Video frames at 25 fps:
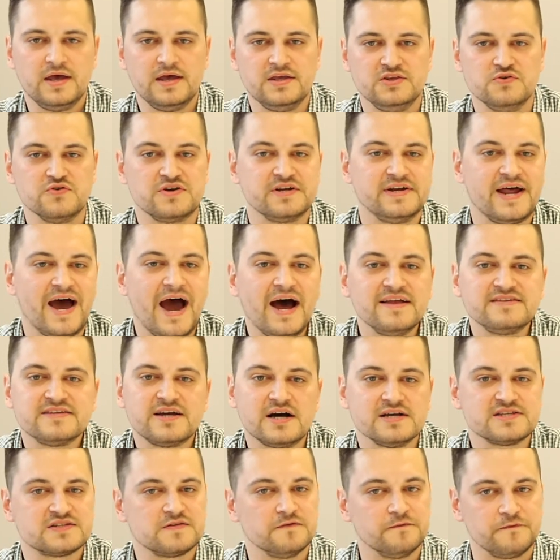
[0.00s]
You can add
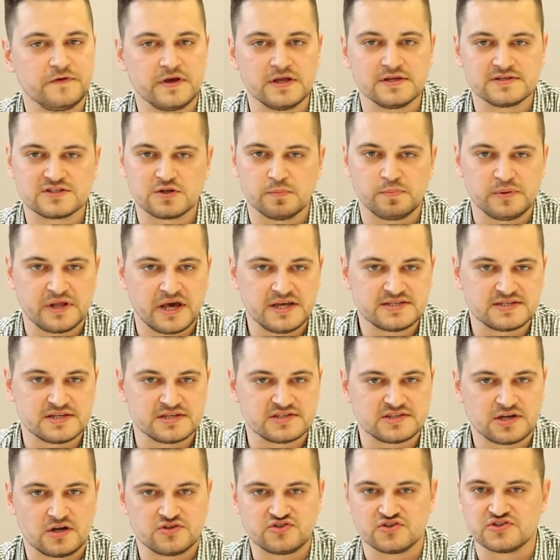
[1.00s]
custom fields to places
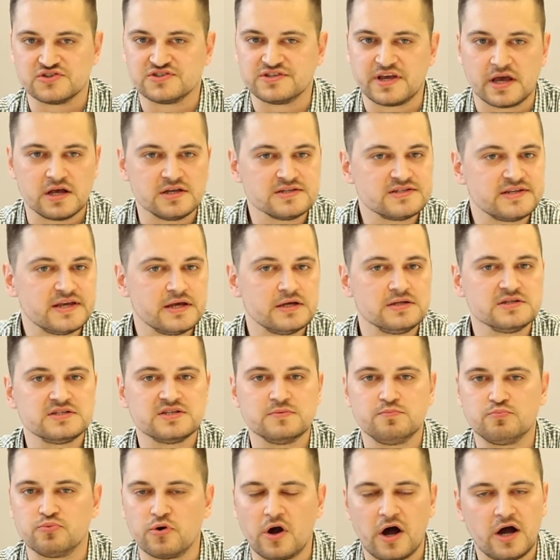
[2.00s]
such as sales deals,
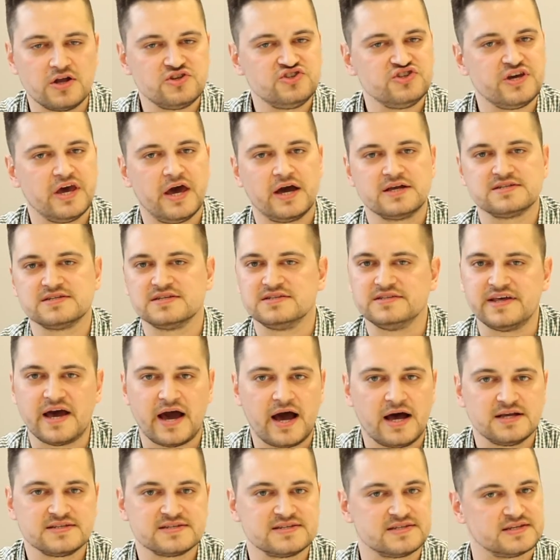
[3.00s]
projects,
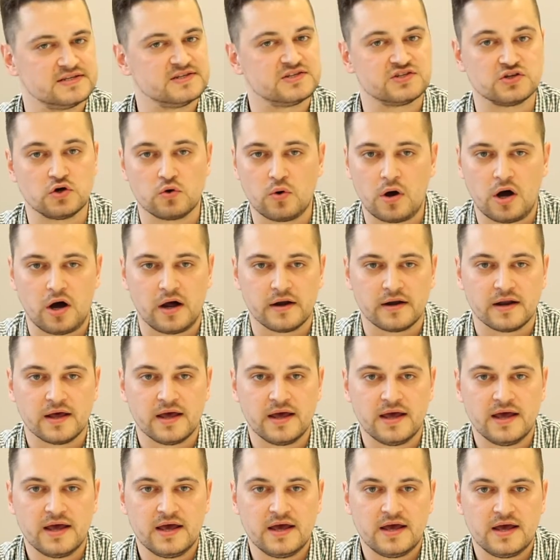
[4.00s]
tasks, and so on.
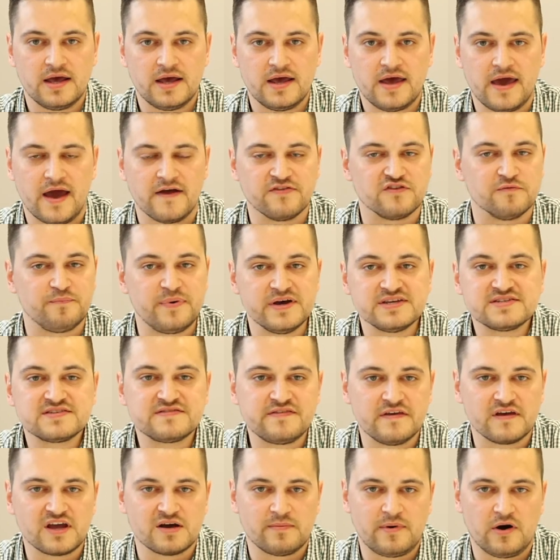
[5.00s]
And the best
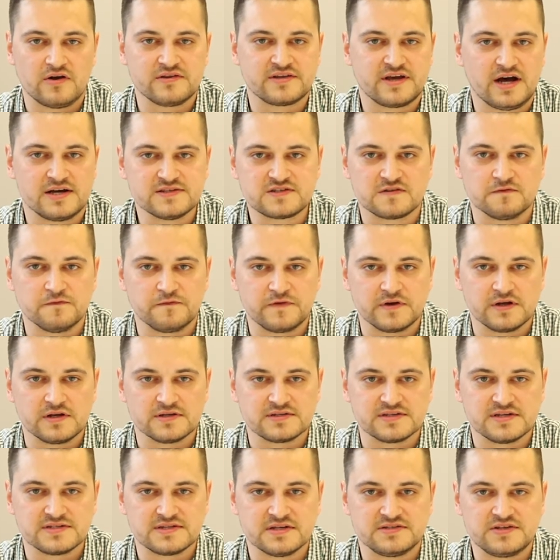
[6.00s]
thing about custom
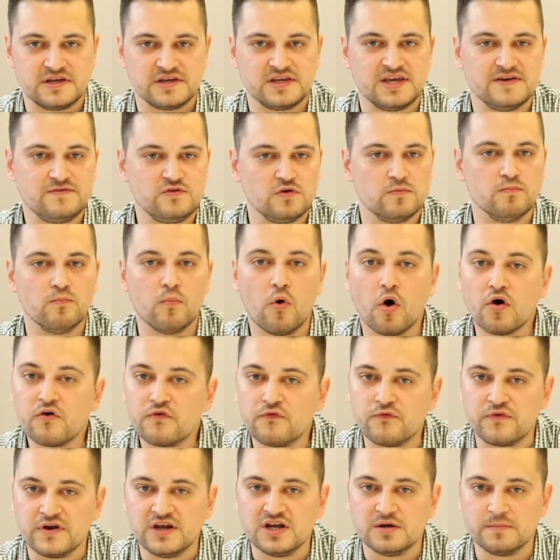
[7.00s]
fields is that they give you more
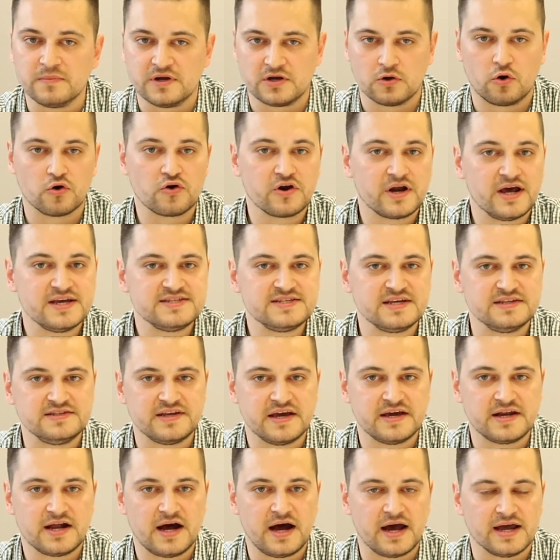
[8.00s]
freedom in organizing
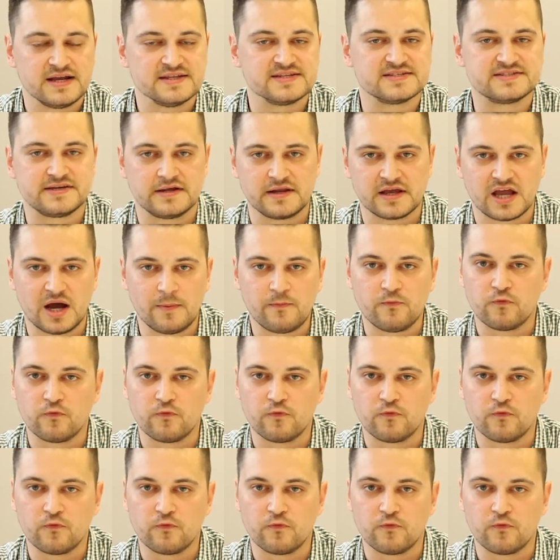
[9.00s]
data and setting up